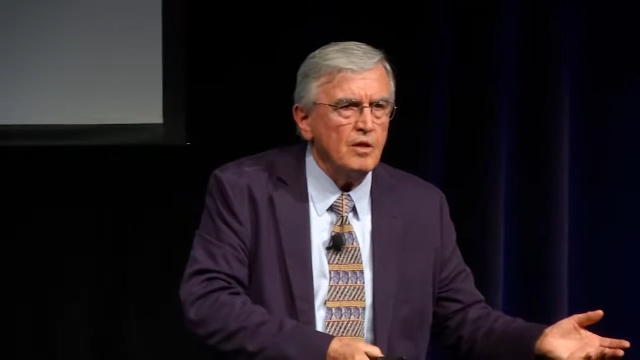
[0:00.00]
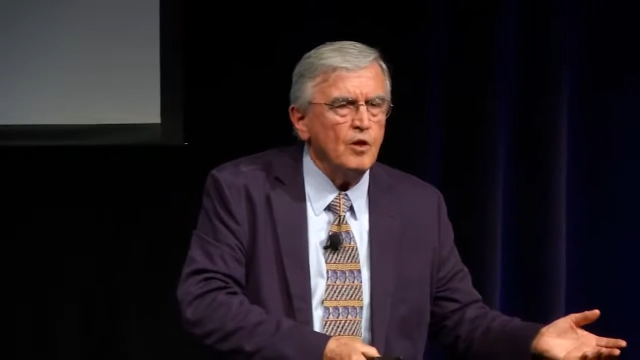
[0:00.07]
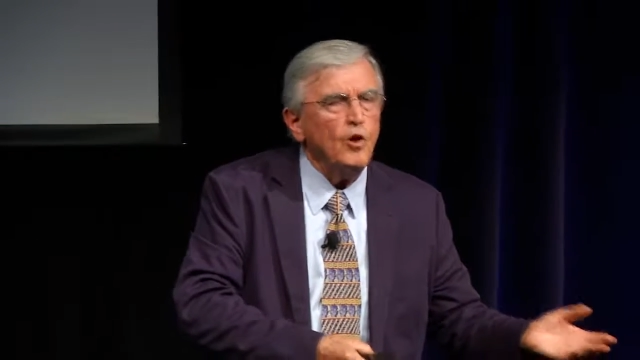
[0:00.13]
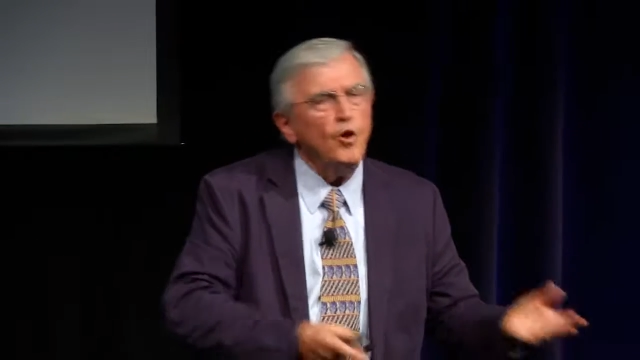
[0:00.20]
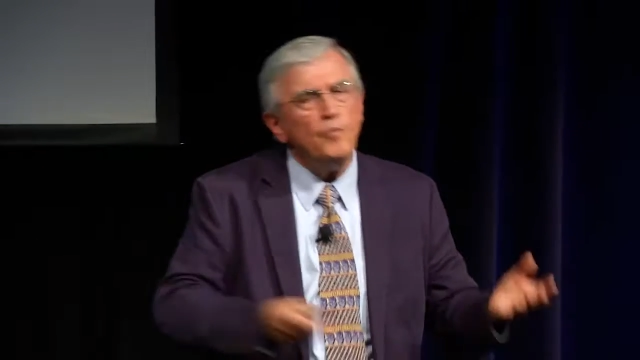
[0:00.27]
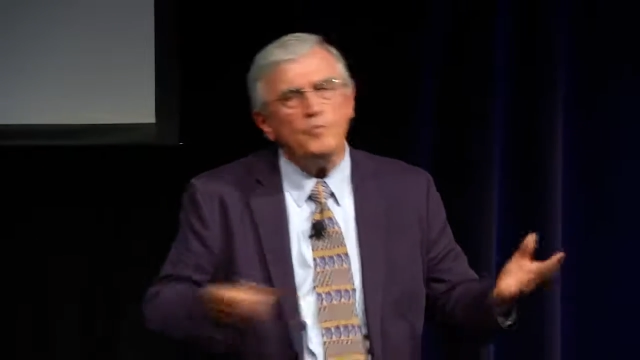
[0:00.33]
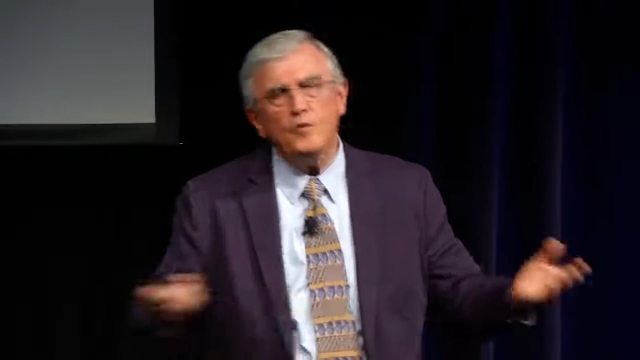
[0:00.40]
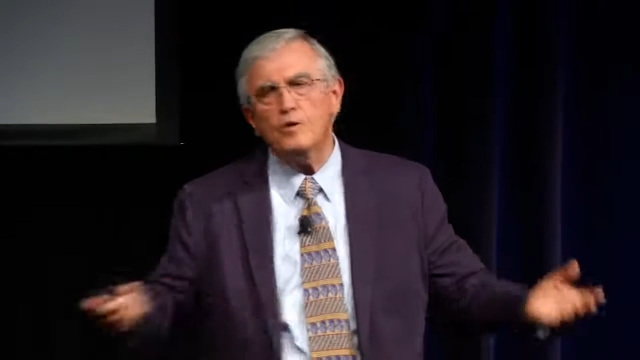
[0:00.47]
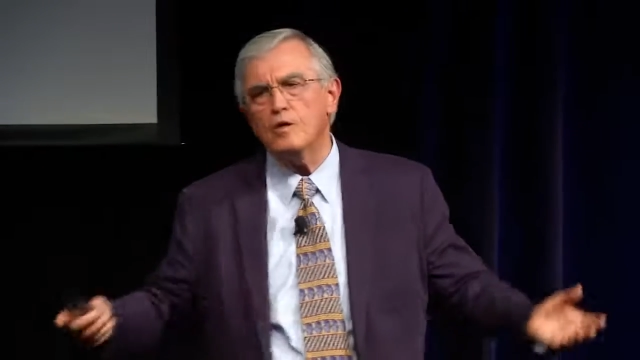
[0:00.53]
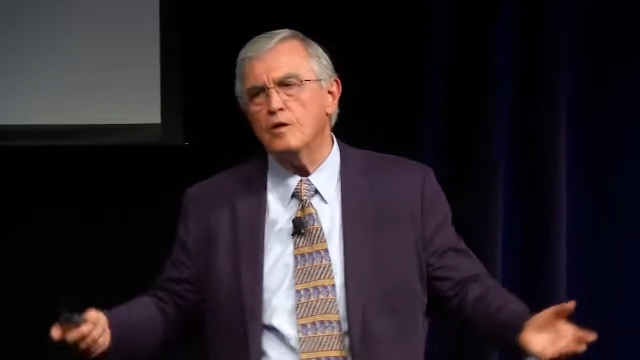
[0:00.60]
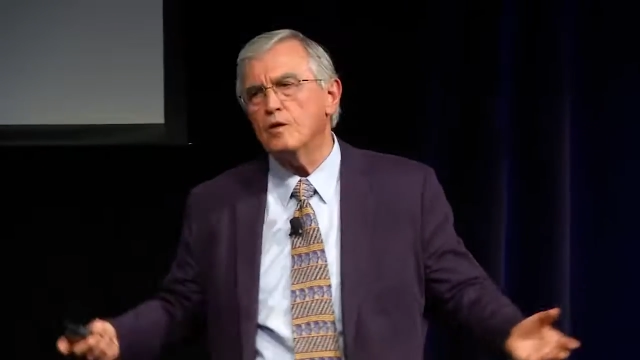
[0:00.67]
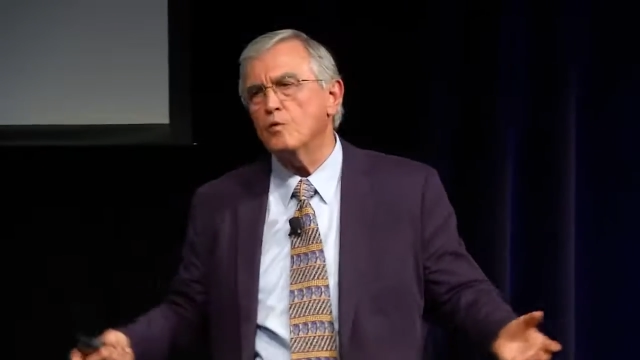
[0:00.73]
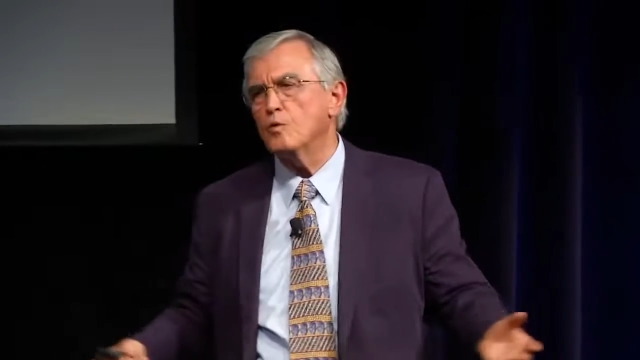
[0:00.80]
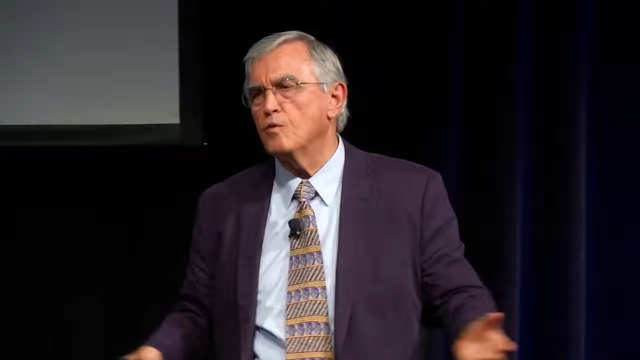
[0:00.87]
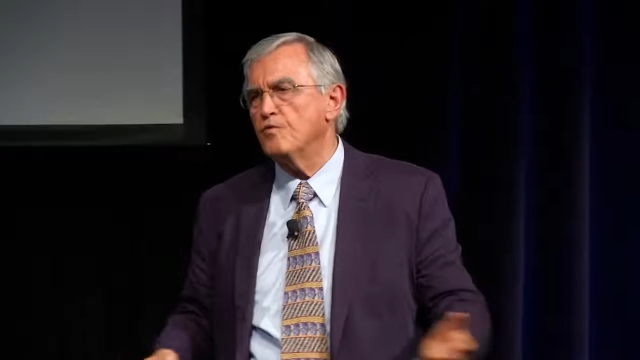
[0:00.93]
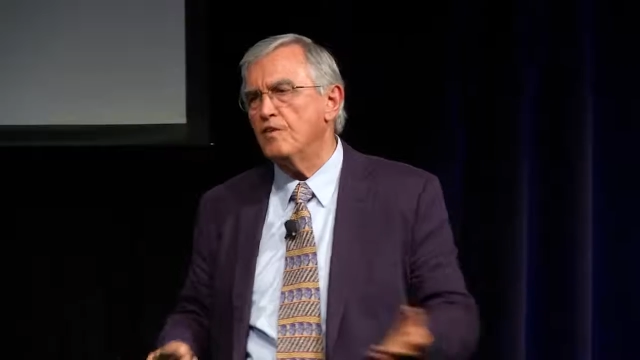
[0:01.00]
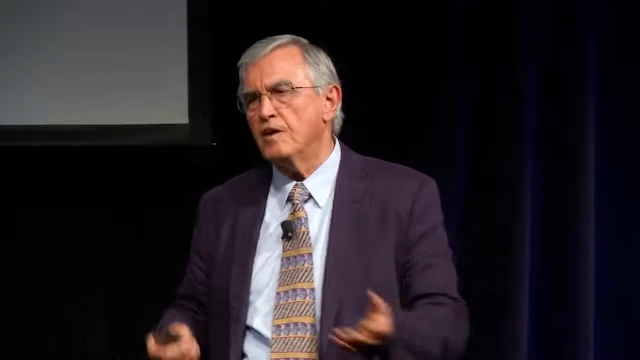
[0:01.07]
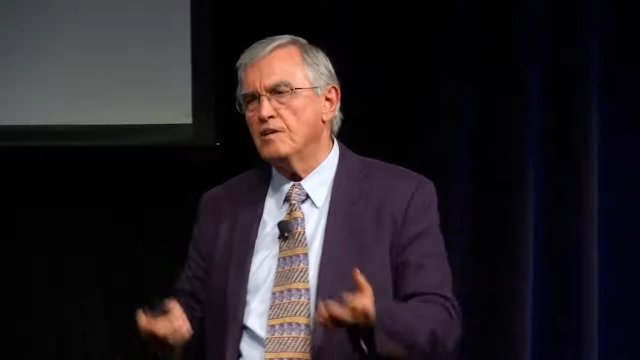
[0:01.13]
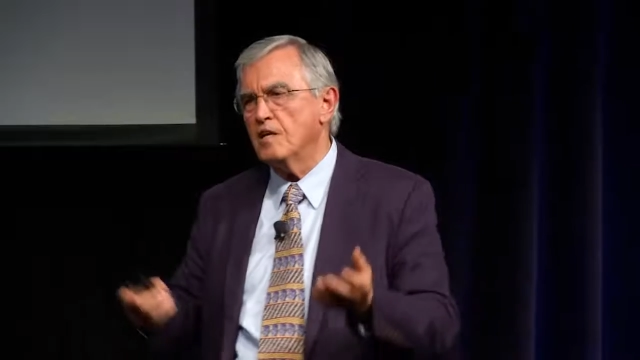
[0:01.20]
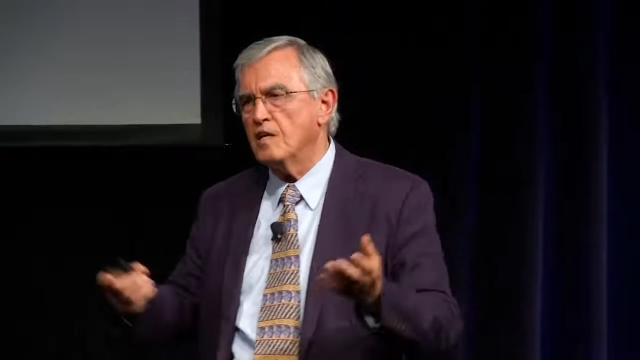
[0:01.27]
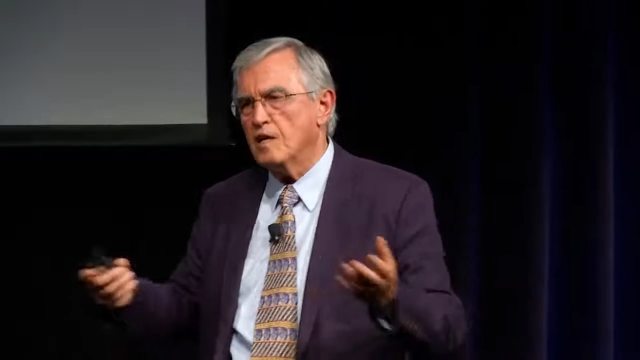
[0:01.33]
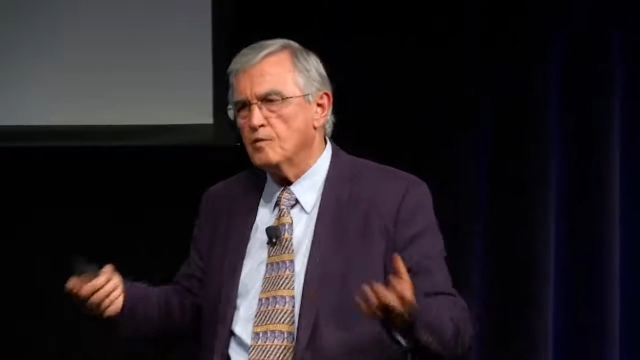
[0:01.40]
Hopefully, we'll
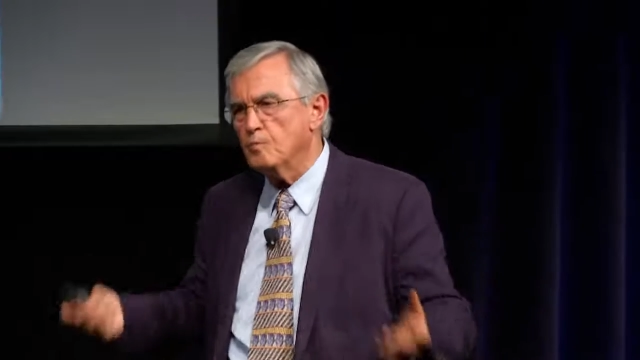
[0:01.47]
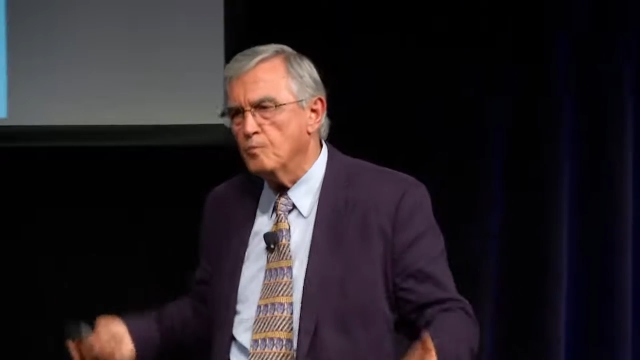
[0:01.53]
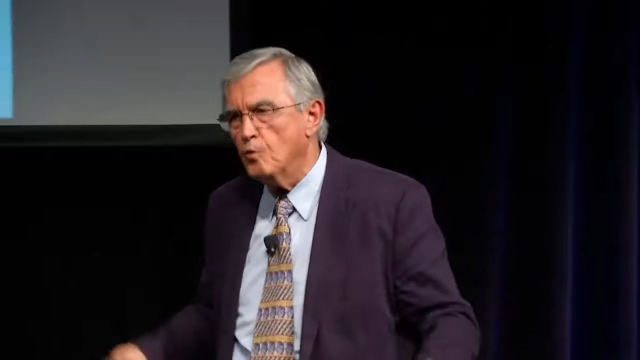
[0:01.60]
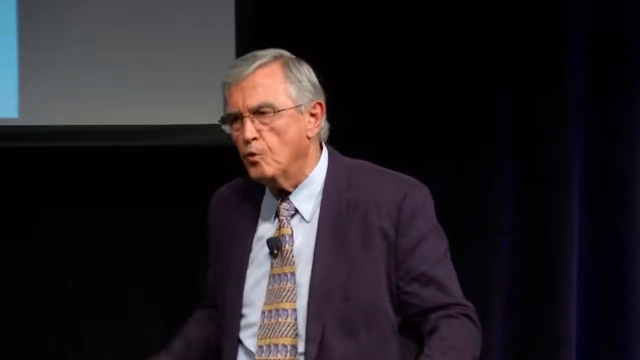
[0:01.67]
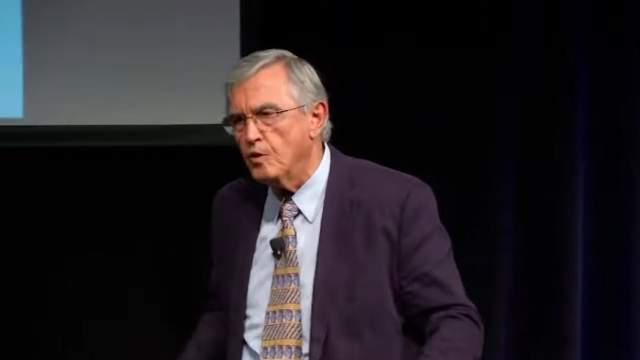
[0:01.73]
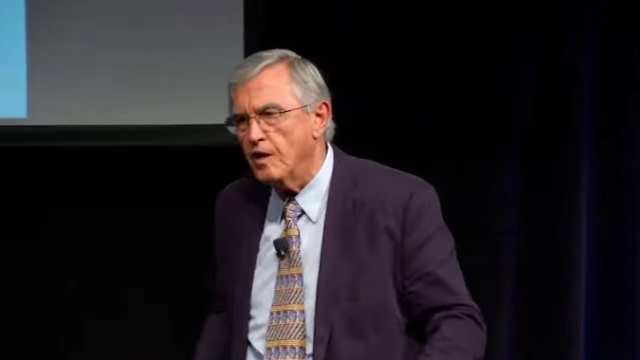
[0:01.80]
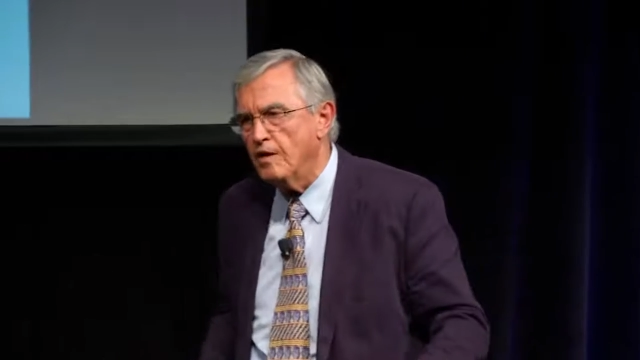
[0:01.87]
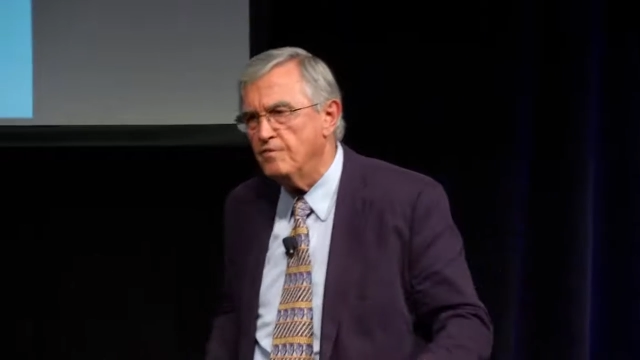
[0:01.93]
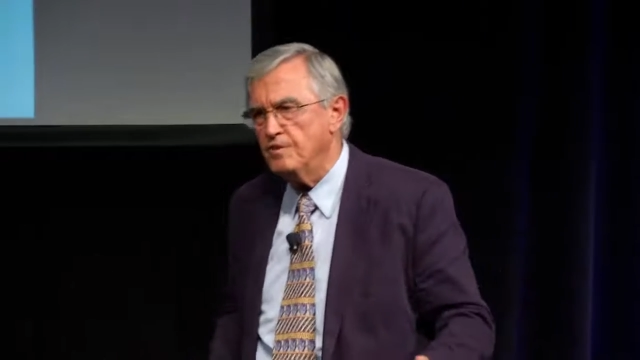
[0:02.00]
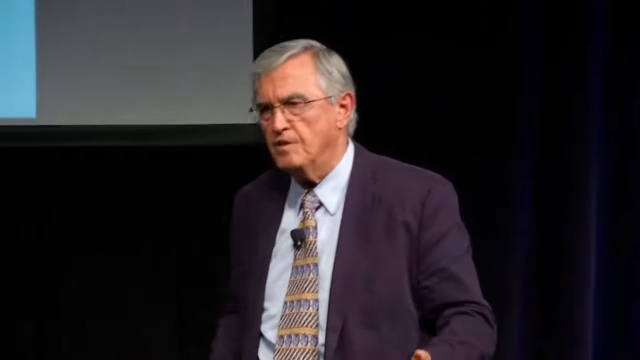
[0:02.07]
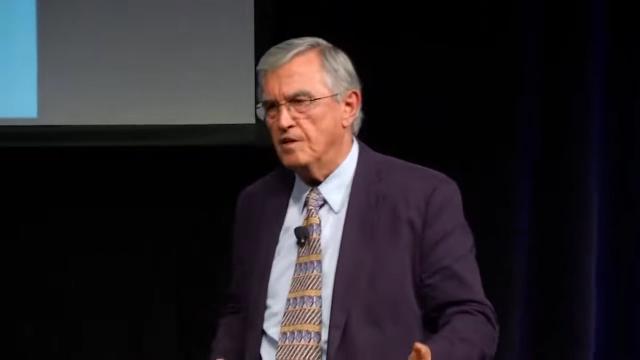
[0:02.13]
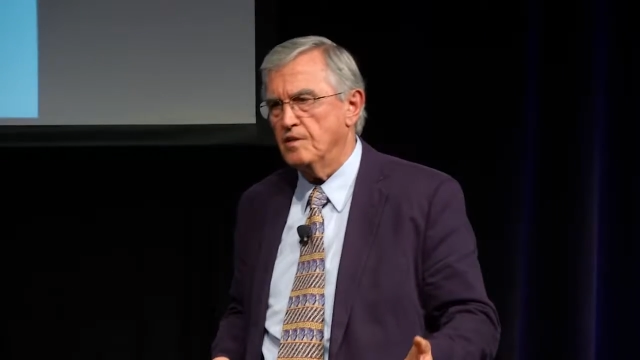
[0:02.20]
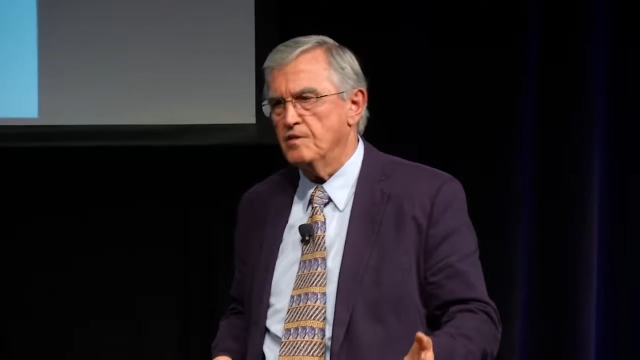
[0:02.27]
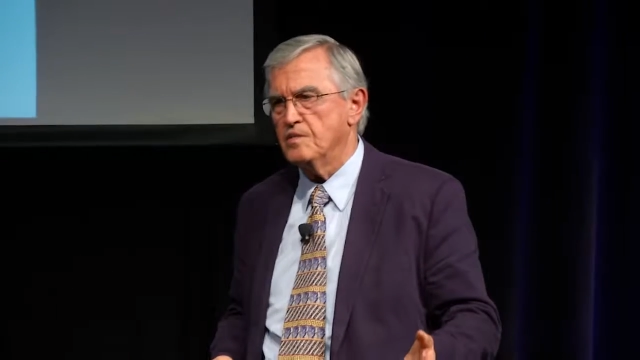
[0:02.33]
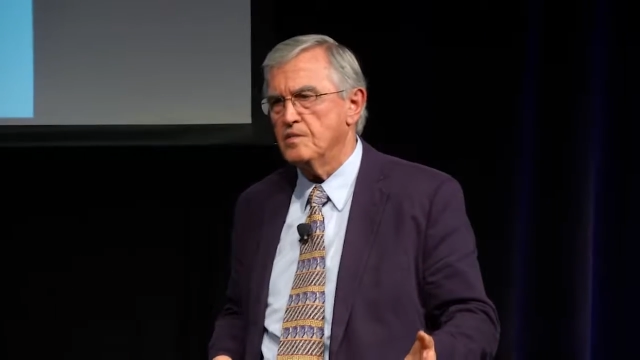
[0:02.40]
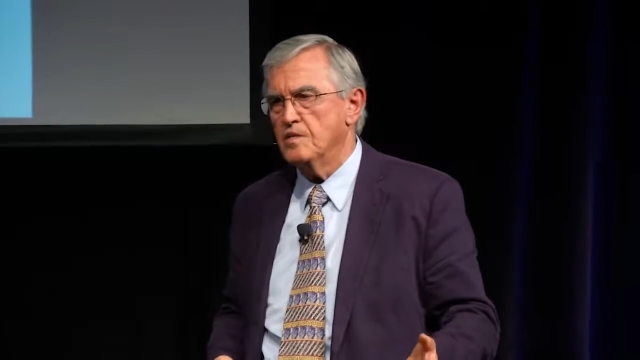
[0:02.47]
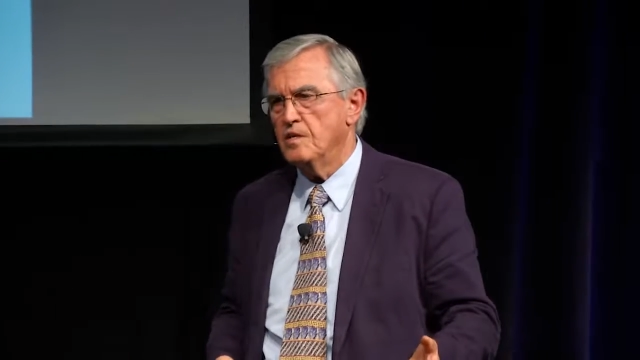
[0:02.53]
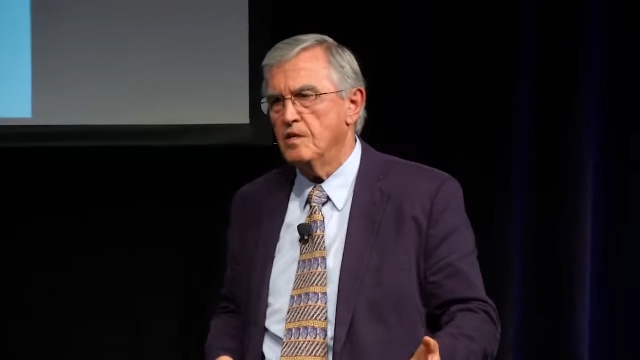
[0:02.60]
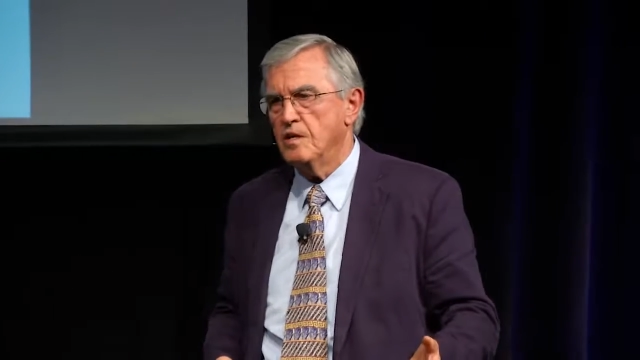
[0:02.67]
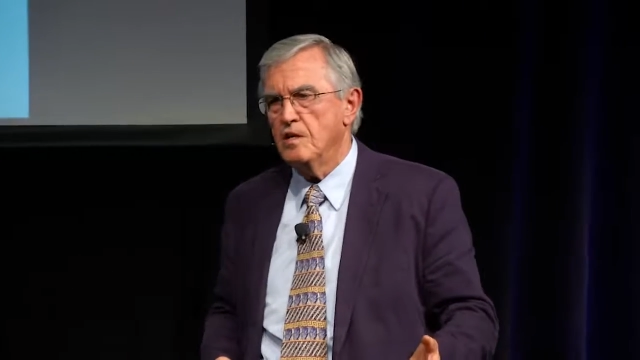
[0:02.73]
find a lot more evidence